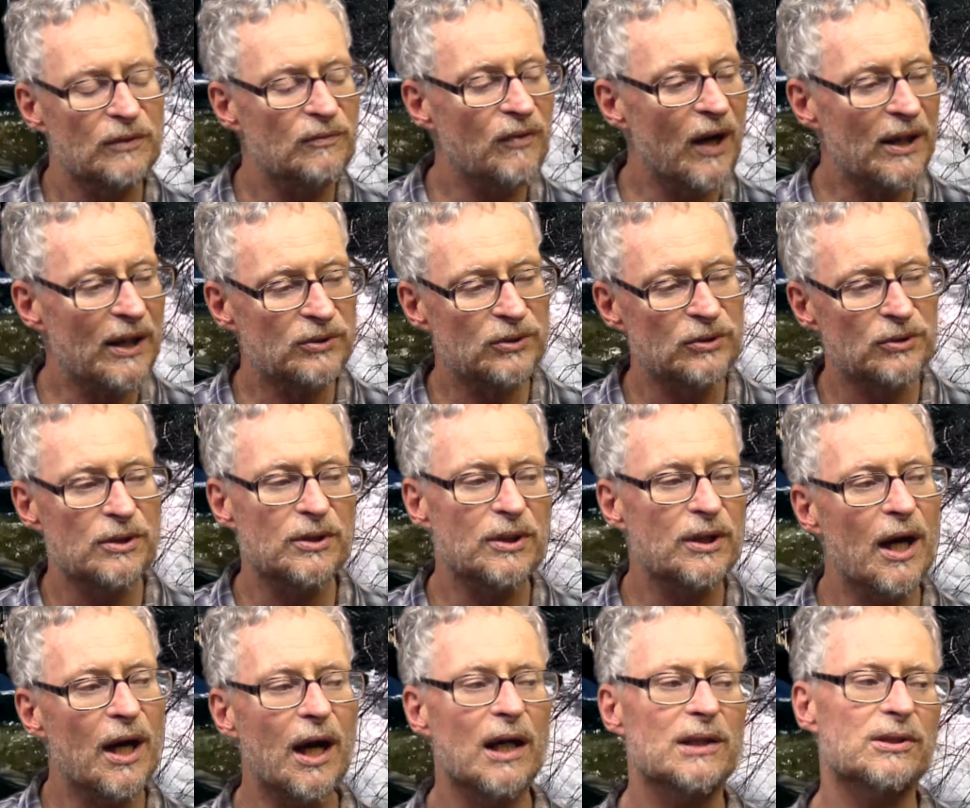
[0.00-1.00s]
advisor to the
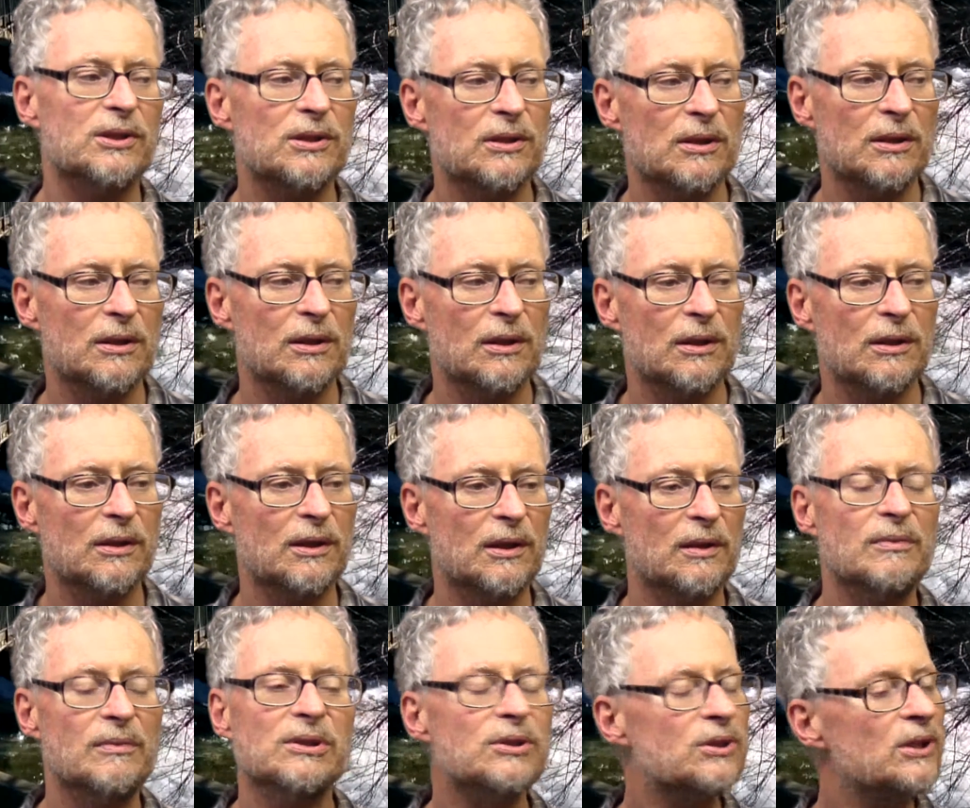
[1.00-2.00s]
gods.
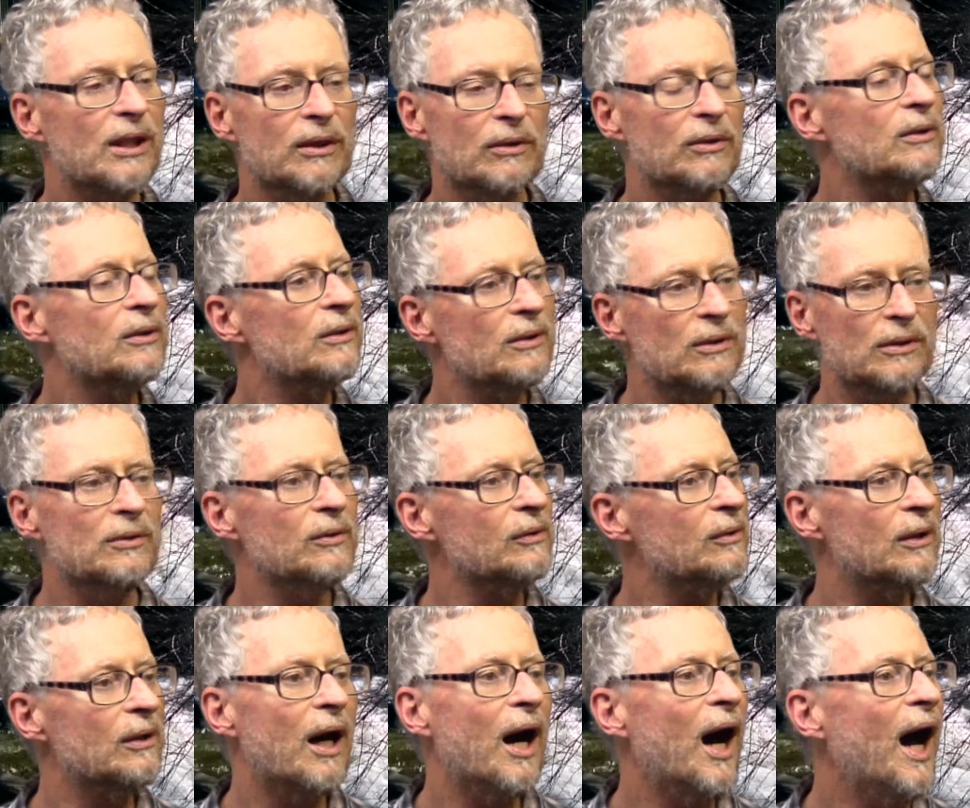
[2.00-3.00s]
It means like
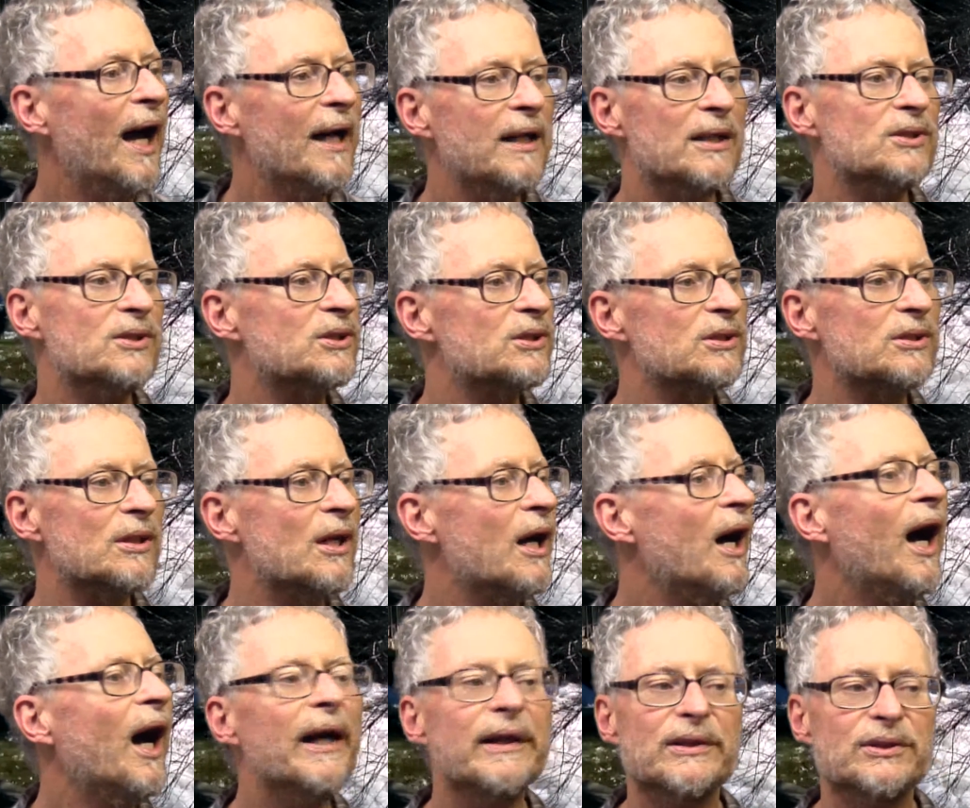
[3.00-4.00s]
highest,
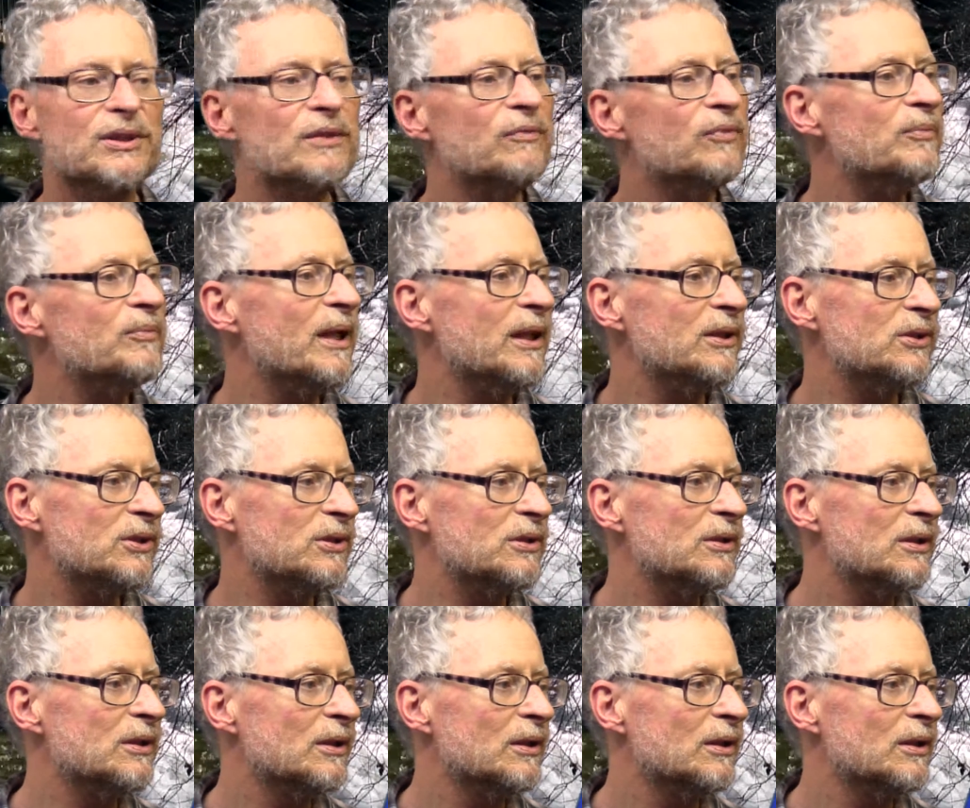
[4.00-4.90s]
highest information,